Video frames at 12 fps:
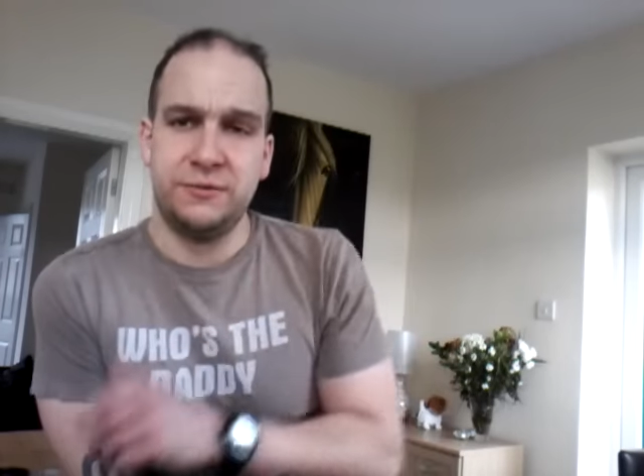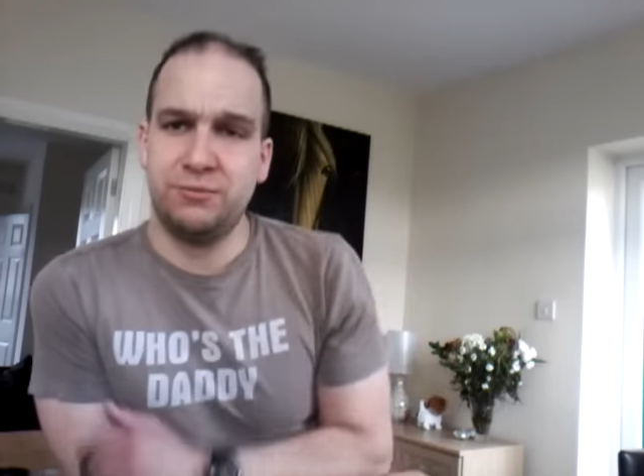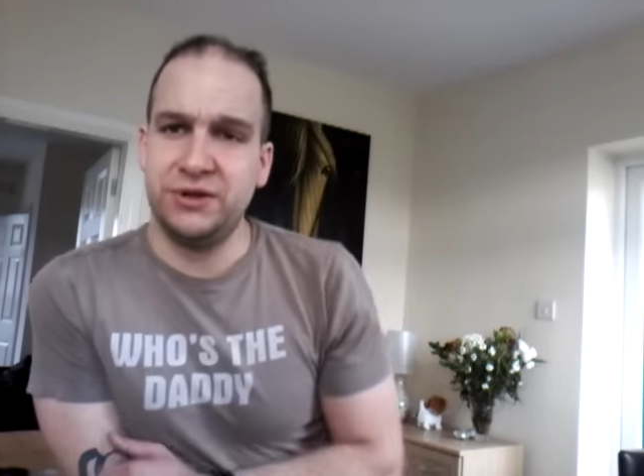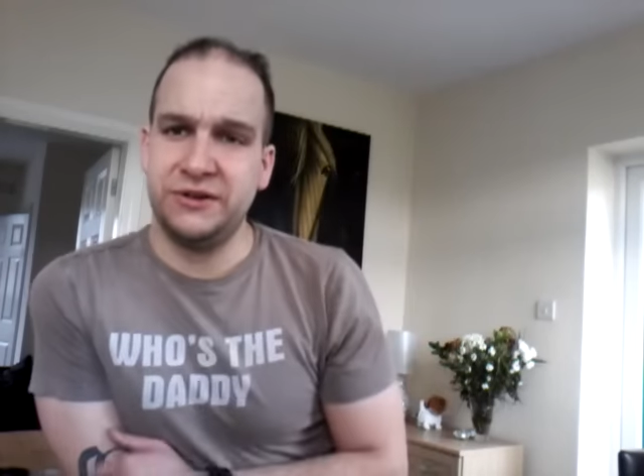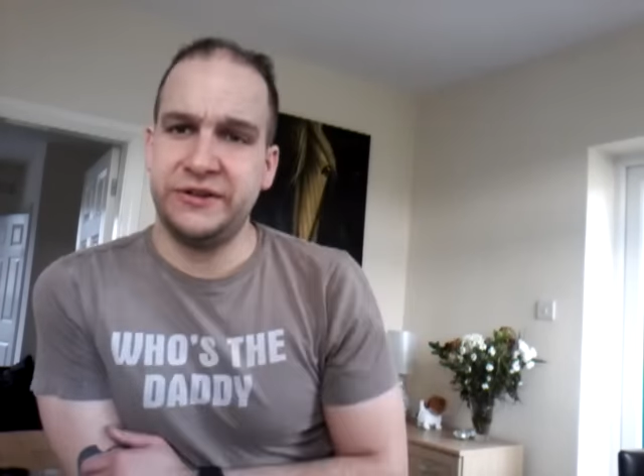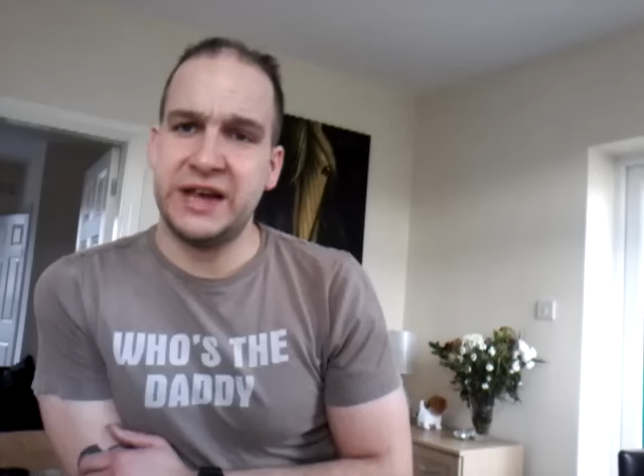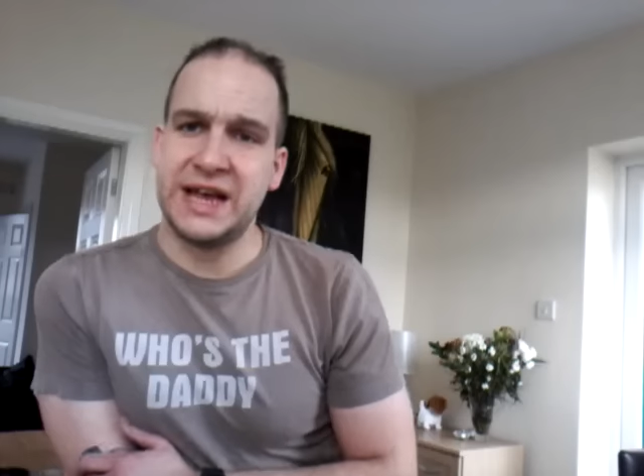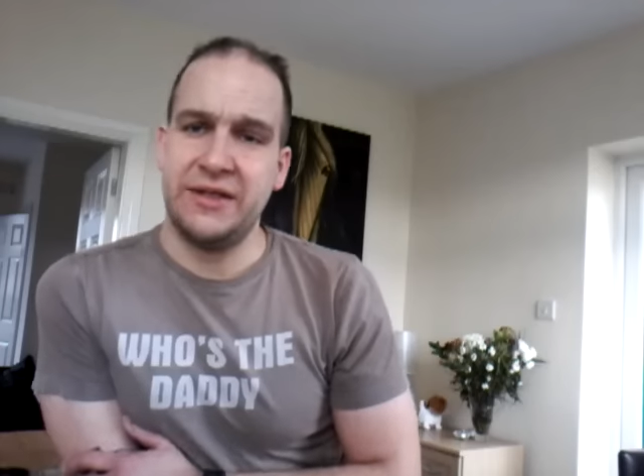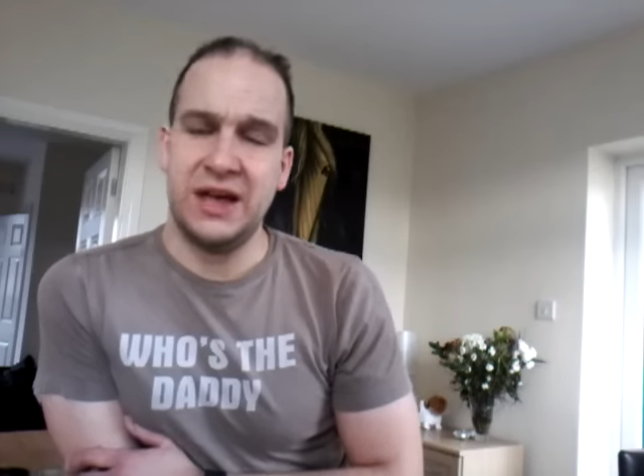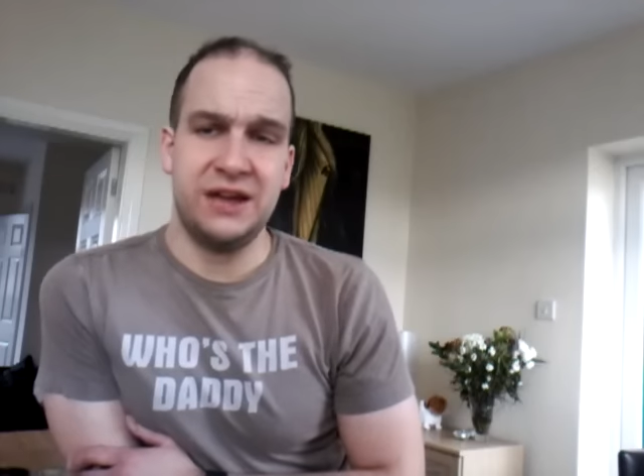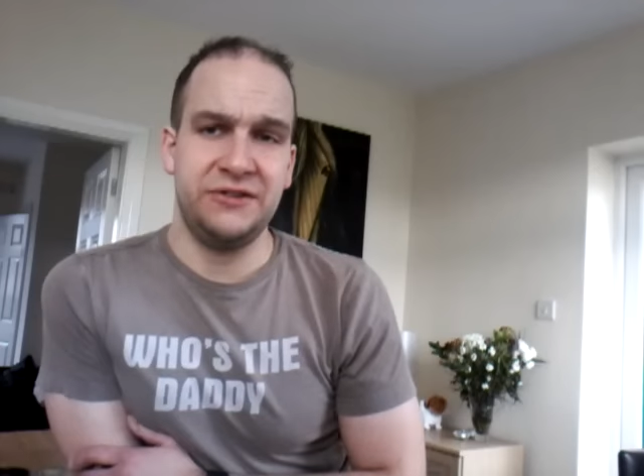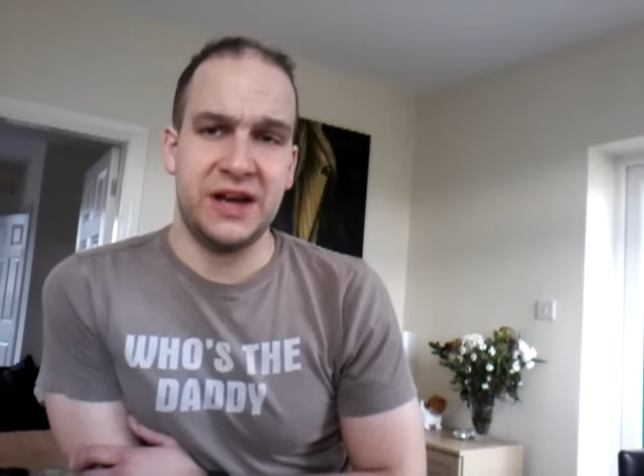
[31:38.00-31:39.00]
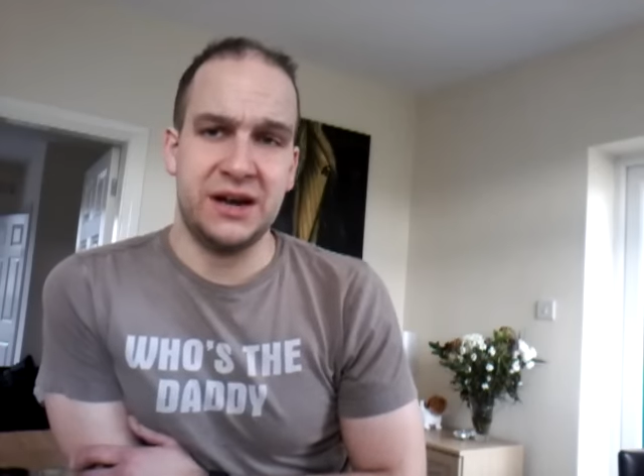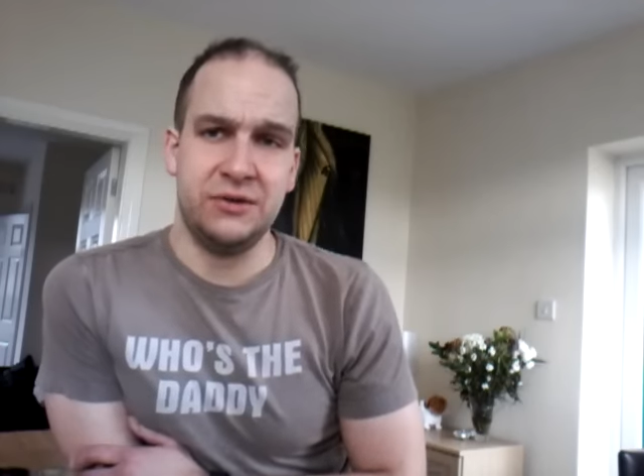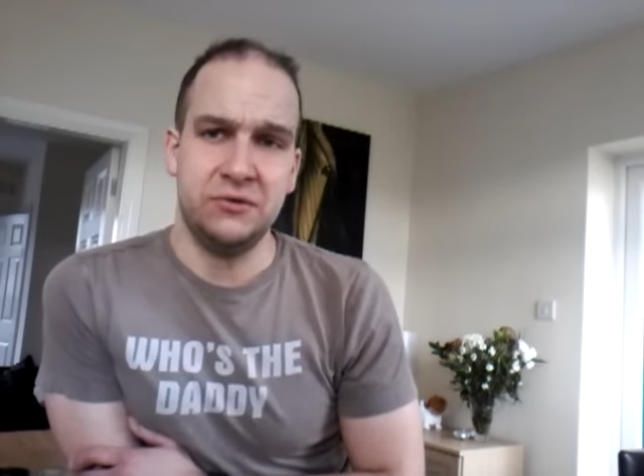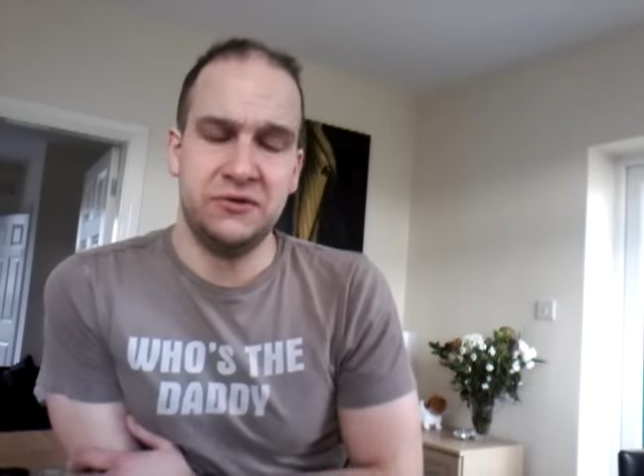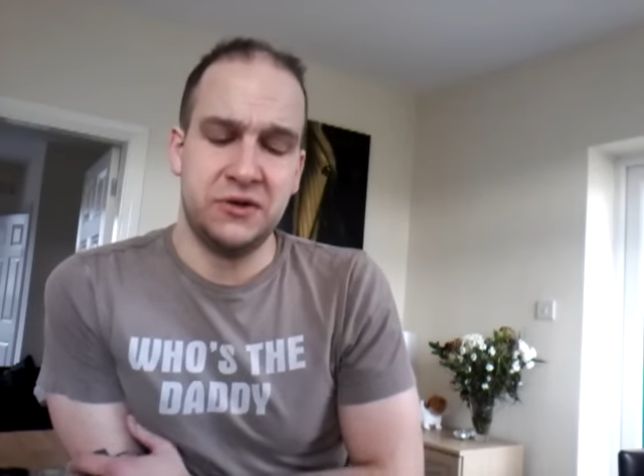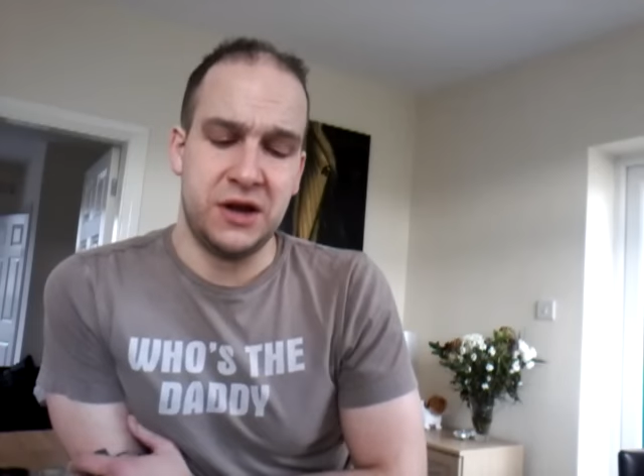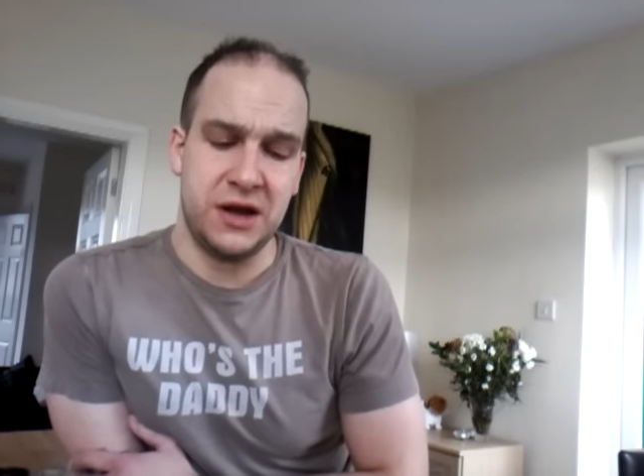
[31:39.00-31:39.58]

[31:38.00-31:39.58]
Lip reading: Please check out their channels.